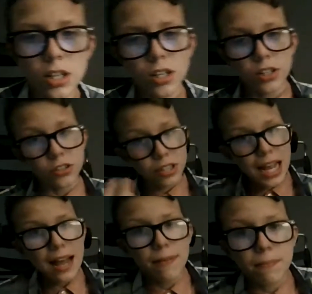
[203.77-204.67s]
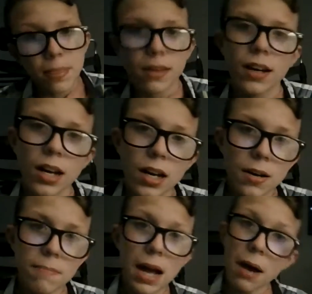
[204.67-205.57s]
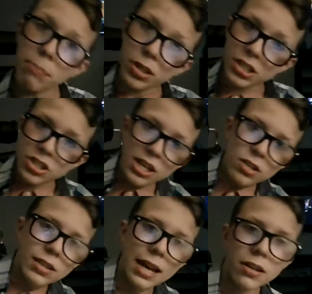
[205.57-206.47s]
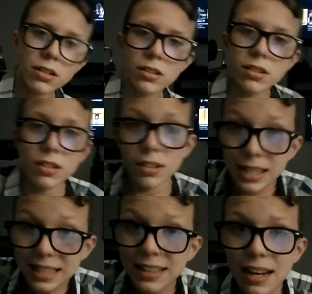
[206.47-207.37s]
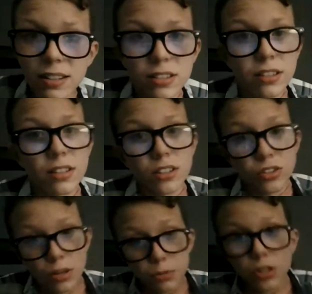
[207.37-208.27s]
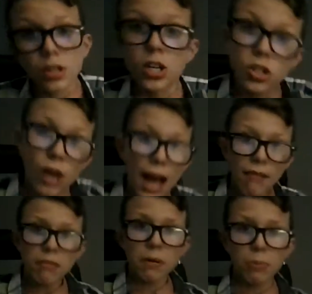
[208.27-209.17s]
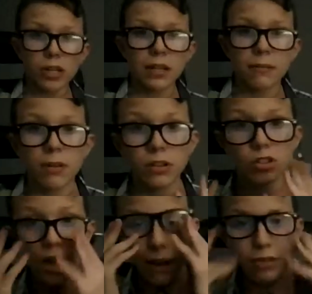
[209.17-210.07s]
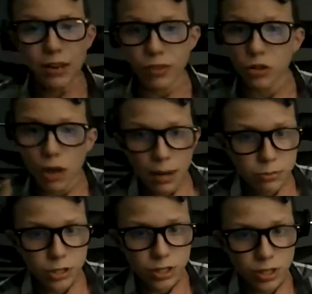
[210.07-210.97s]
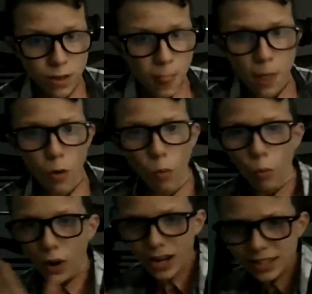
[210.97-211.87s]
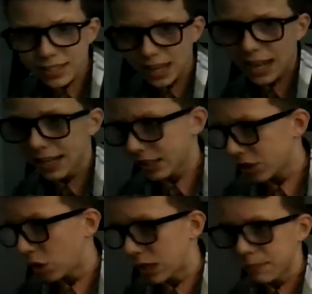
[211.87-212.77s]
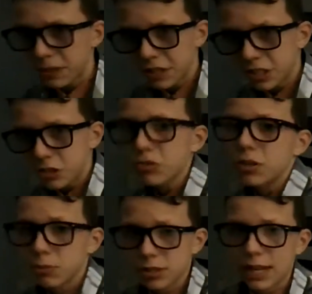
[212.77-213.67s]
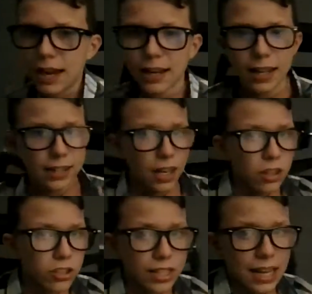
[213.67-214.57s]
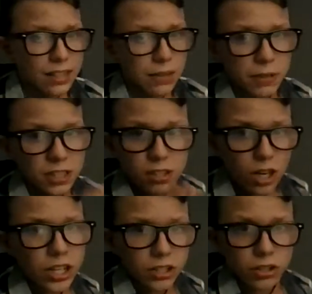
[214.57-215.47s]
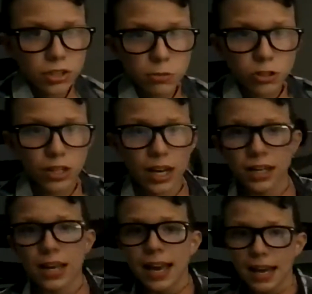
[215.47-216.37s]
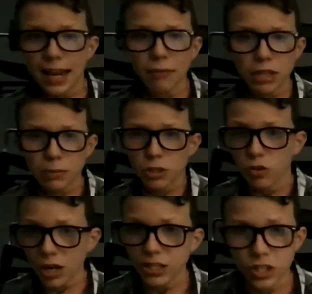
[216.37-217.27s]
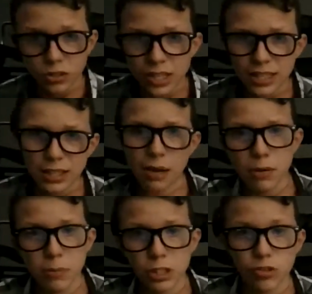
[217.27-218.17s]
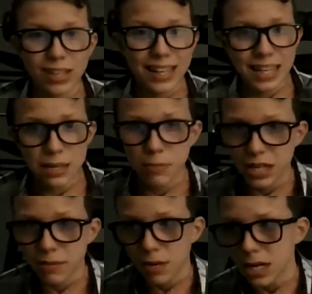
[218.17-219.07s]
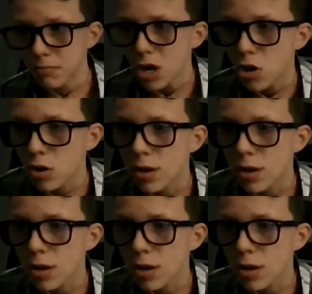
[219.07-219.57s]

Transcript: So yeah, I'll put his channel down, the link down in the description. So I'm going to have two options. One side is going to be the YouTuber side, and the other side is going to be the non-YouTuber side. And I'm going to be drawing two things. I'm going to be doing eeny, meeny, miny, mo.